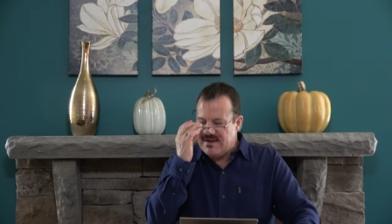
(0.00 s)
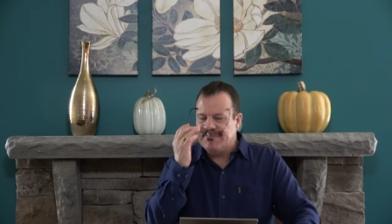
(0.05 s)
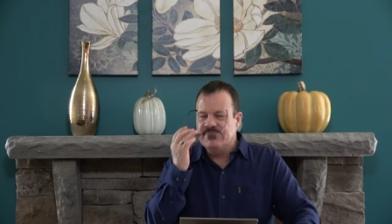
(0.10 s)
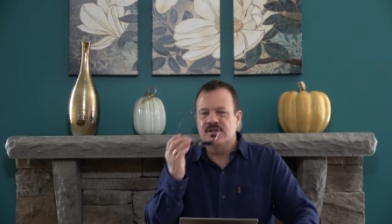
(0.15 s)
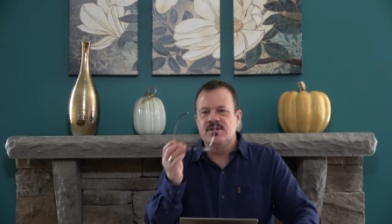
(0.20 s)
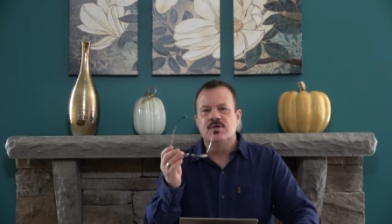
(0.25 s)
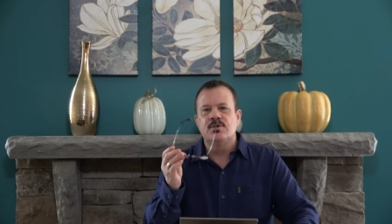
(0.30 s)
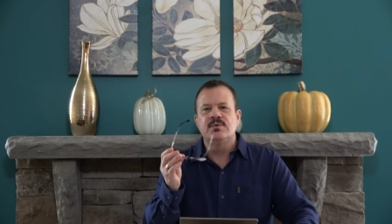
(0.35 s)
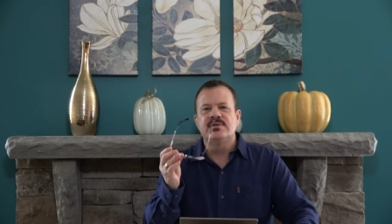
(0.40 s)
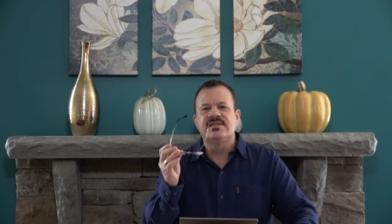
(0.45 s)
have
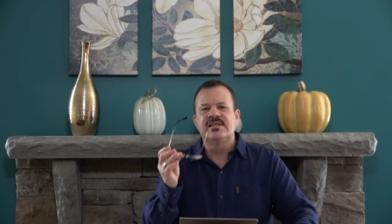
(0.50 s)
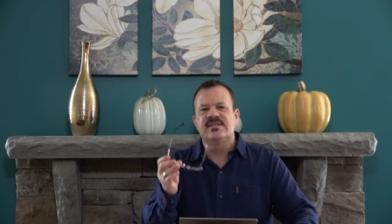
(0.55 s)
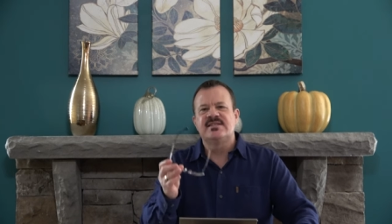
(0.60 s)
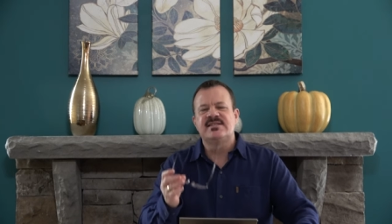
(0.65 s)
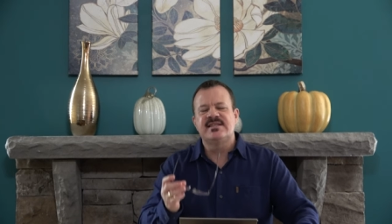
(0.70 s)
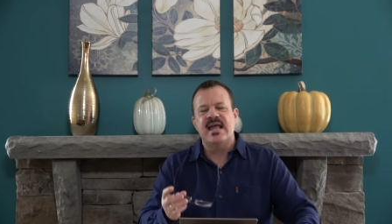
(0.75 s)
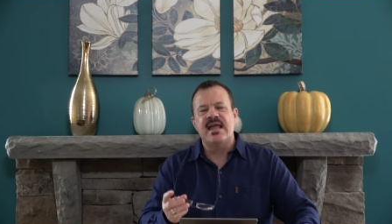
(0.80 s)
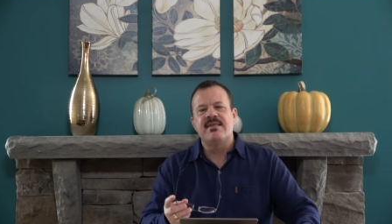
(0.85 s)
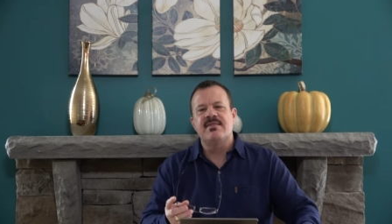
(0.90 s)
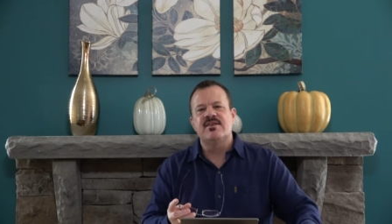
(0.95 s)
to do is to
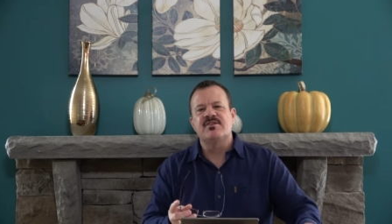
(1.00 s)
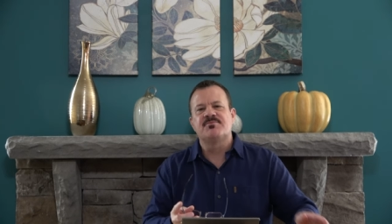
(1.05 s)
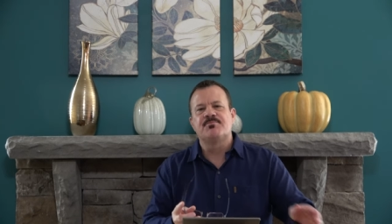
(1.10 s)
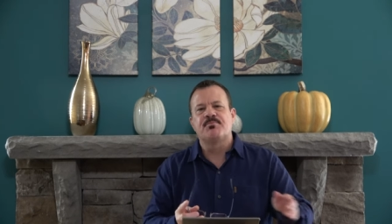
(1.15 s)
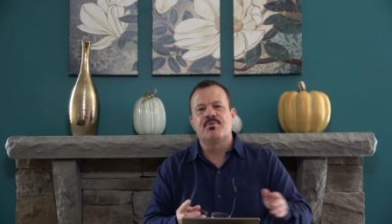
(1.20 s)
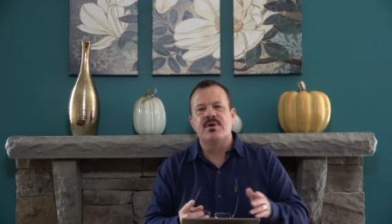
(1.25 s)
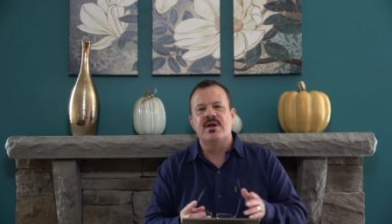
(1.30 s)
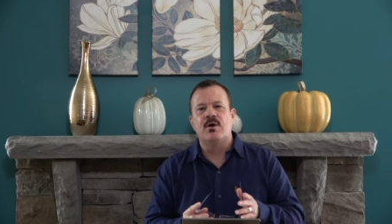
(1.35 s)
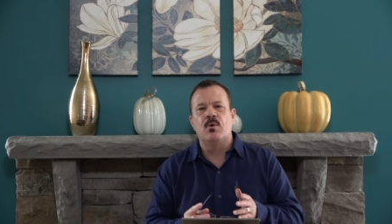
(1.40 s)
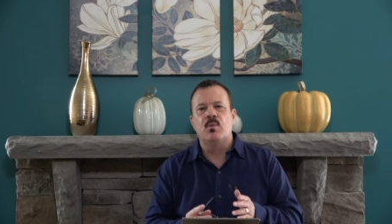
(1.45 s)
say this
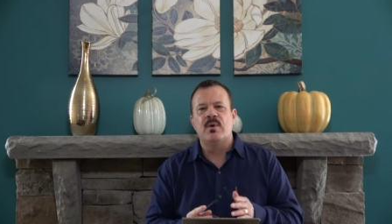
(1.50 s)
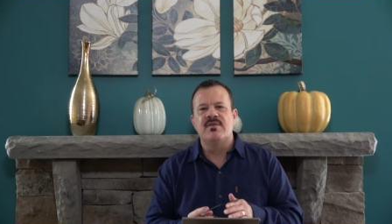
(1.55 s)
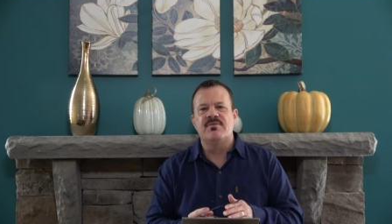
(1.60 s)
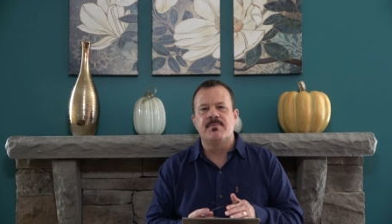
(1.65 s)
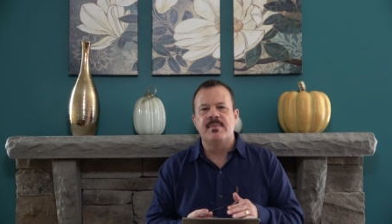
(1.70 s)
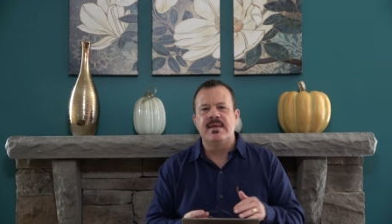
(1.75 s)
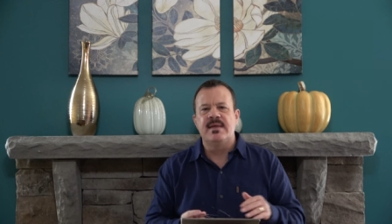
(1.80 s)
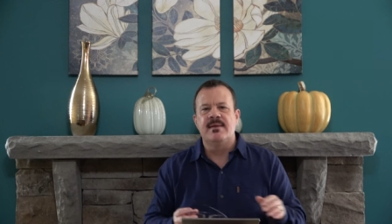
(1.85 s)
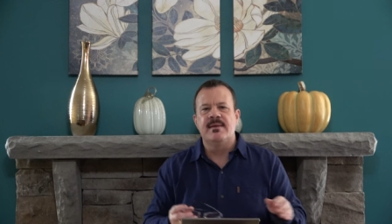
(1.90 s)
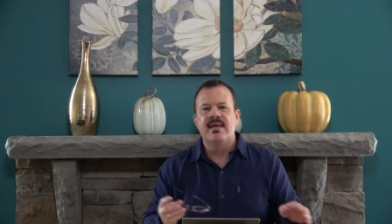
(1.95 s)
prayer with
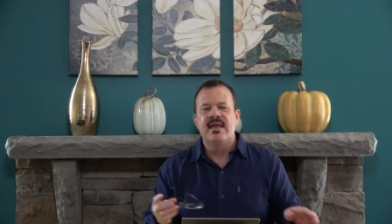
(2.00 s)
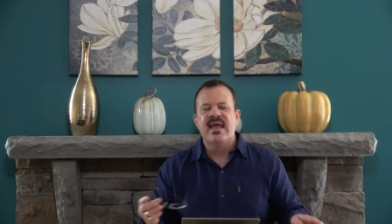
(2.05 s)
me